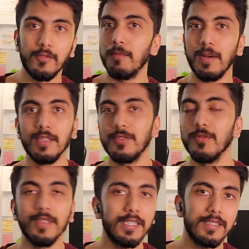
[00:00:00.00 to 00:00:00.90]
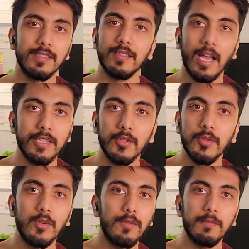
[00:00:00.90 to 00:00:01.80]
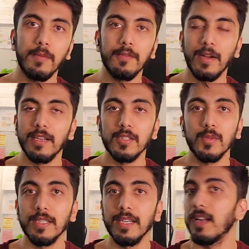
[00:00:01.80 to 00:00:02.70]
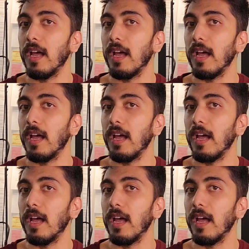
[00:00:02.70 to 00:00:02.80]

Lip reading: from past 2 weeks, as you know, my finals were there.